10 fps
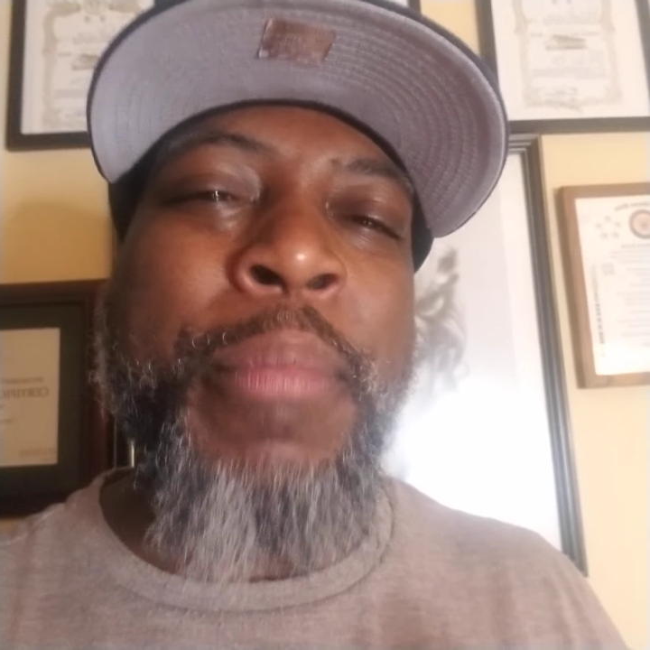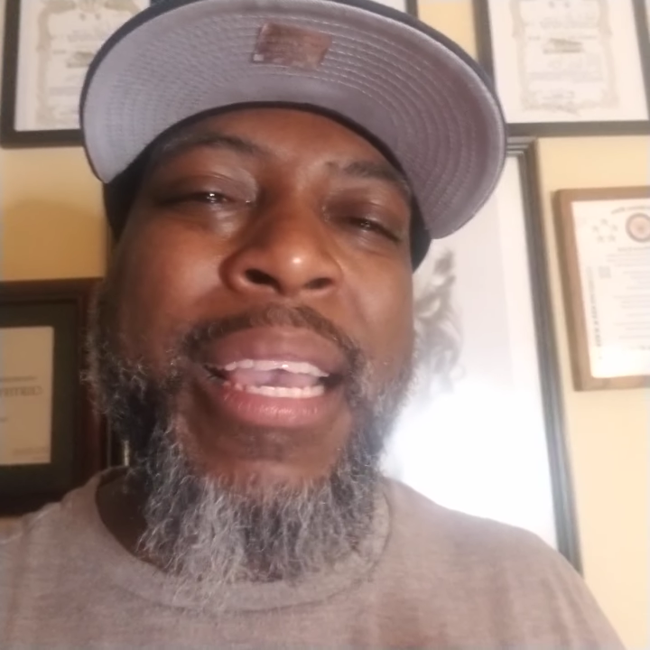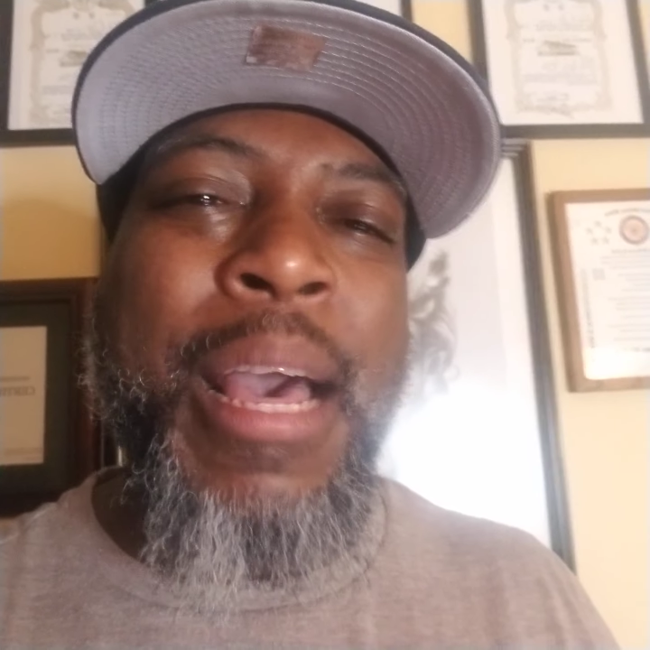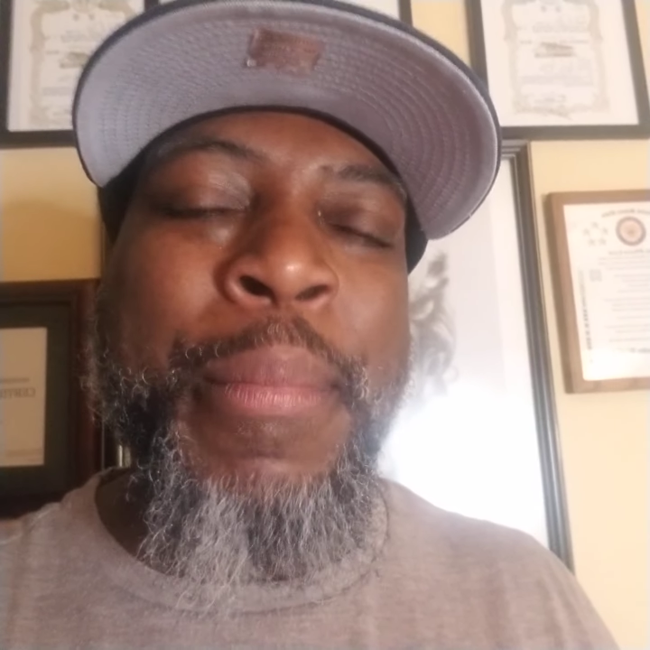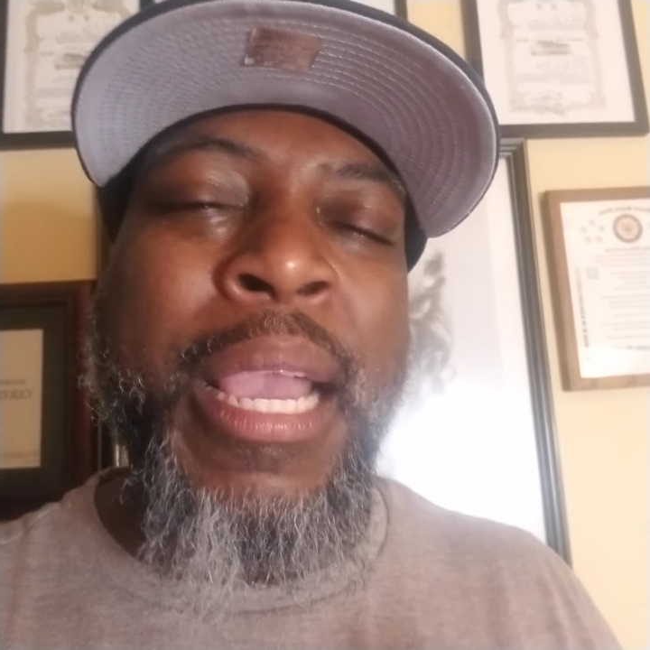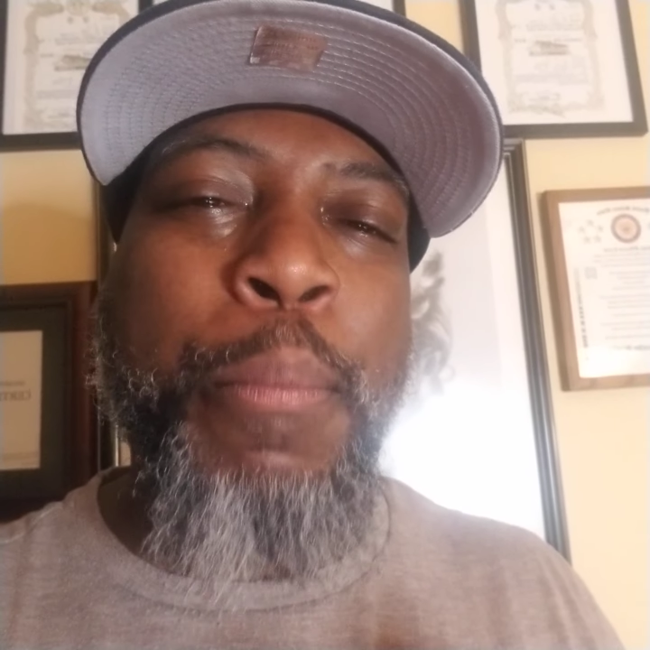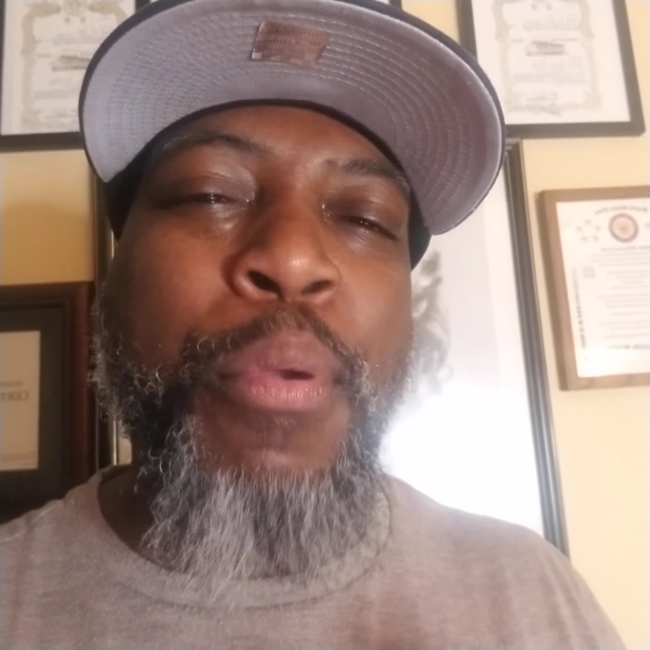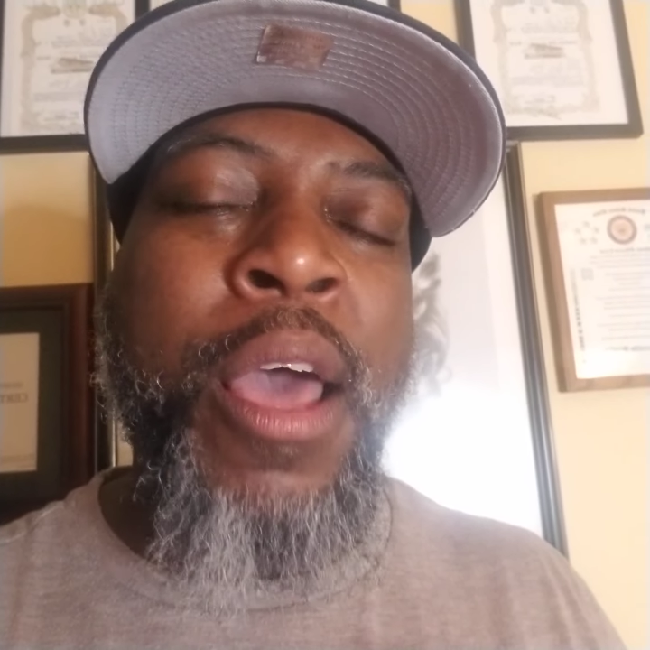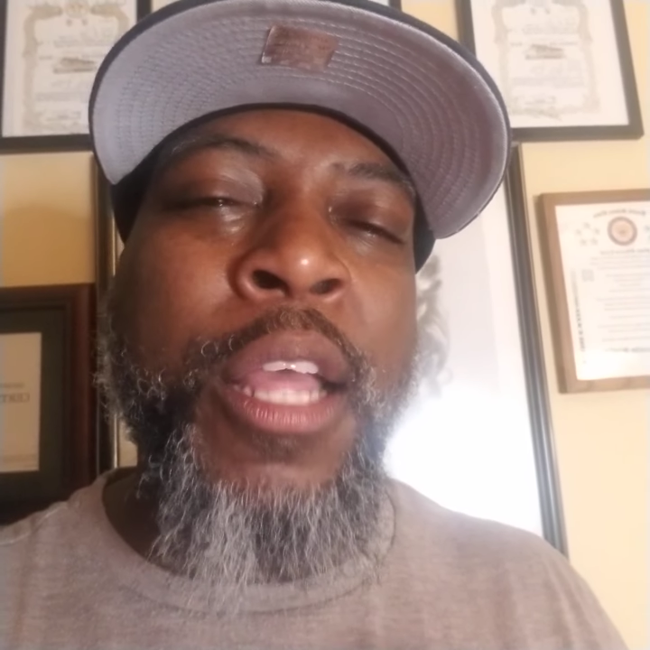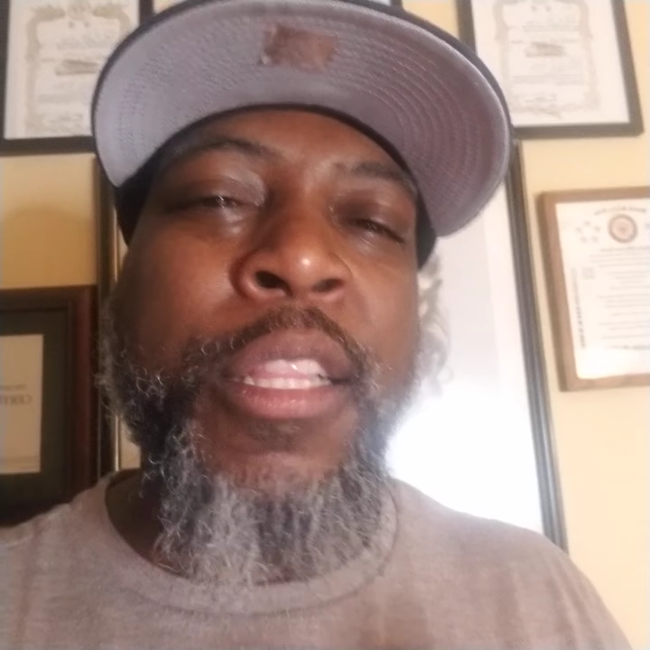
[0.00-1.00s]
becoming a
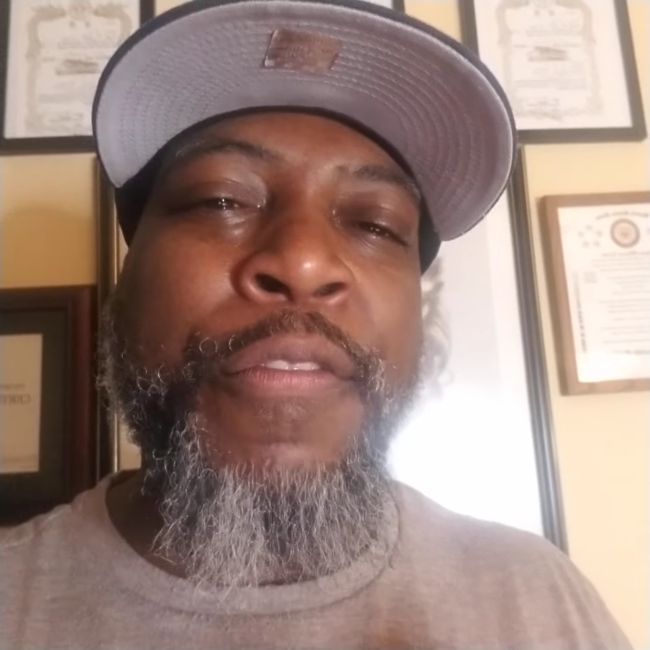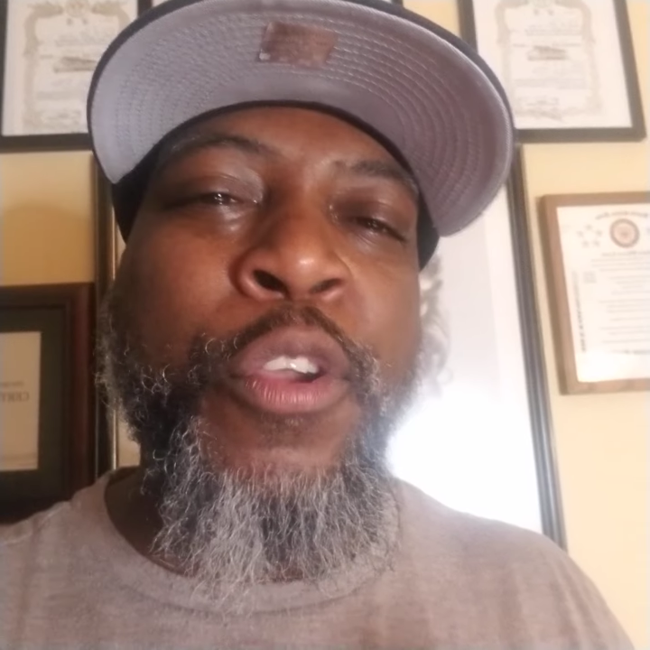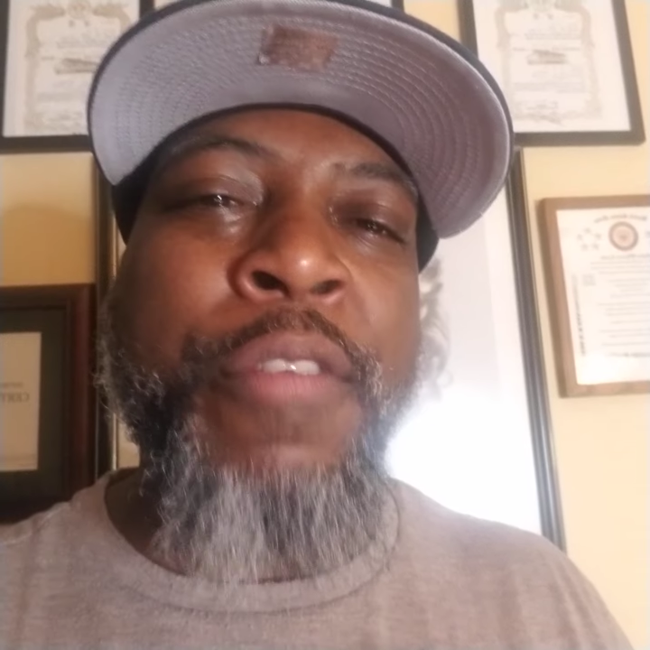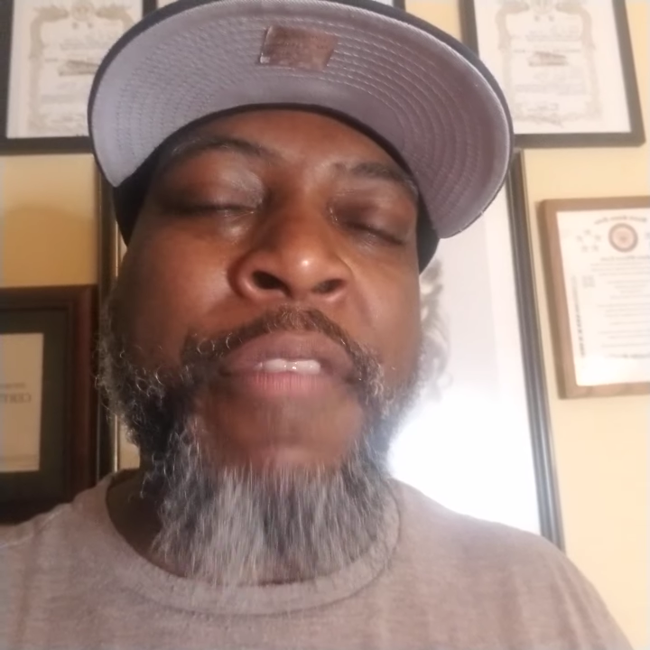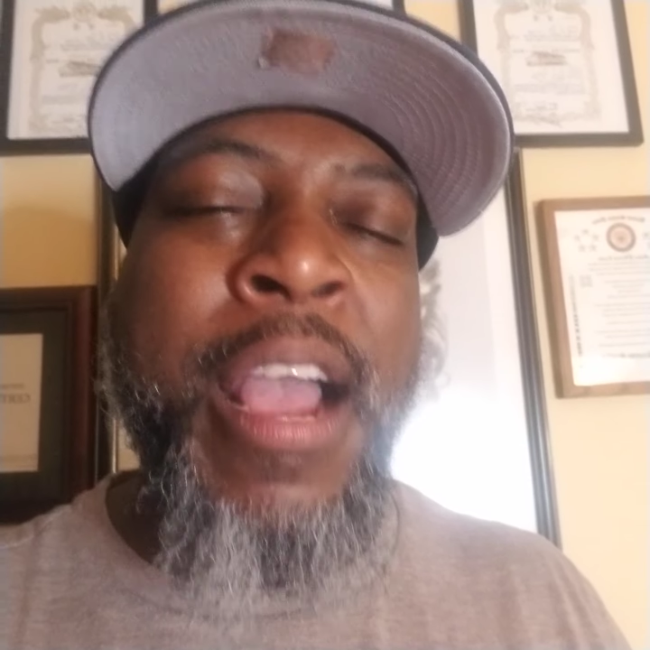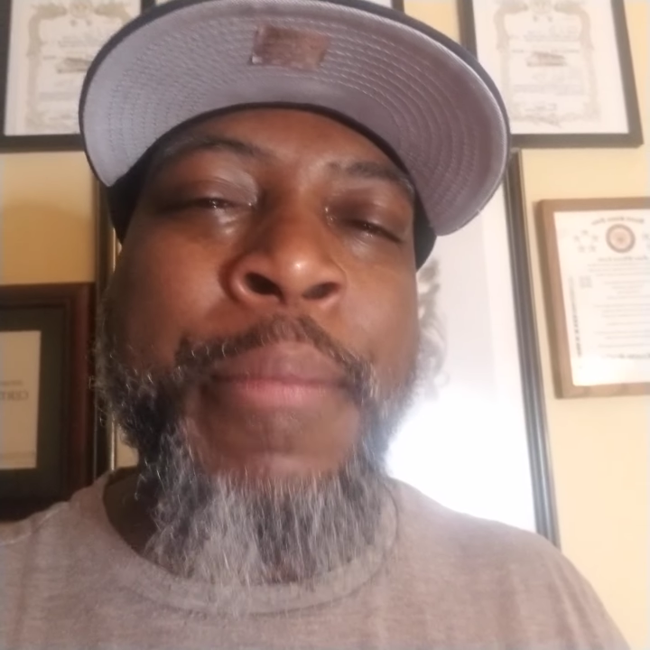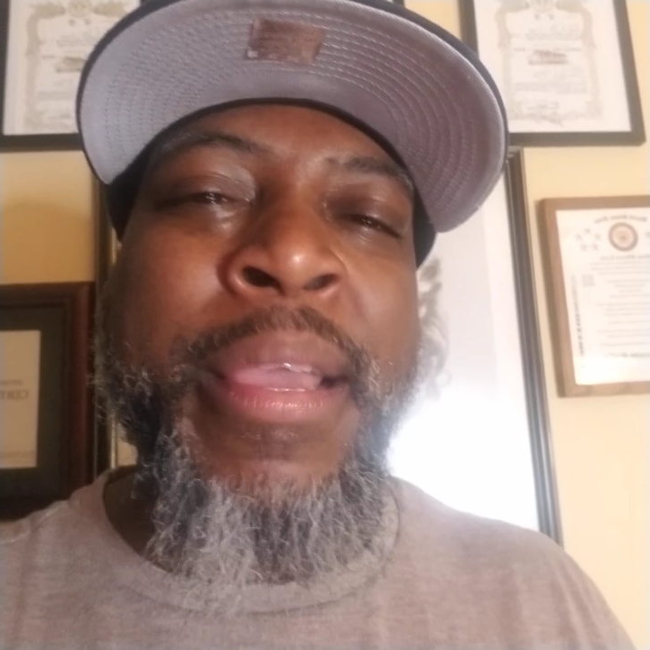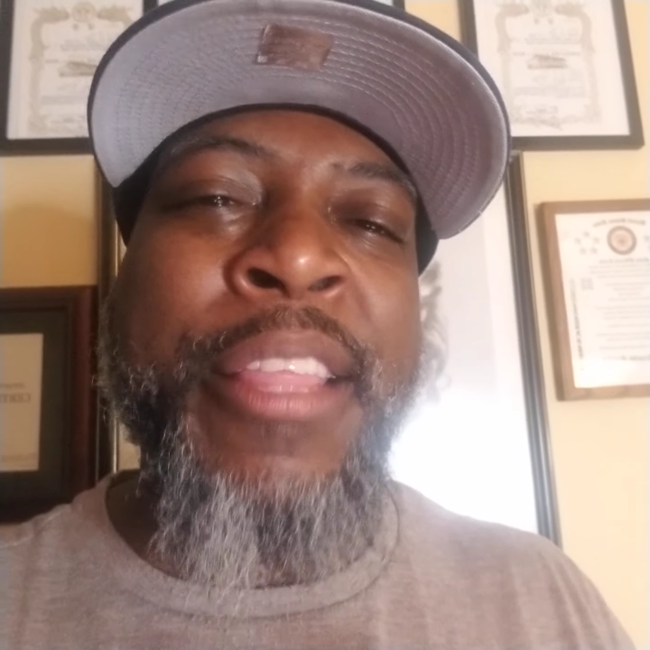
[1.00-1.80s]
product of your environment.